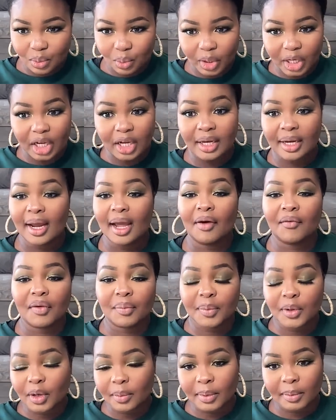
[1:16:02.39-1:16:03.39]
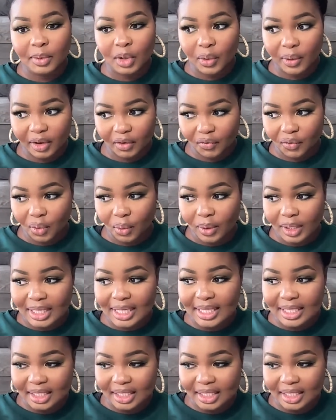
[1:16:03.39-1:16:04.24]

we're gonna have a problem going forward.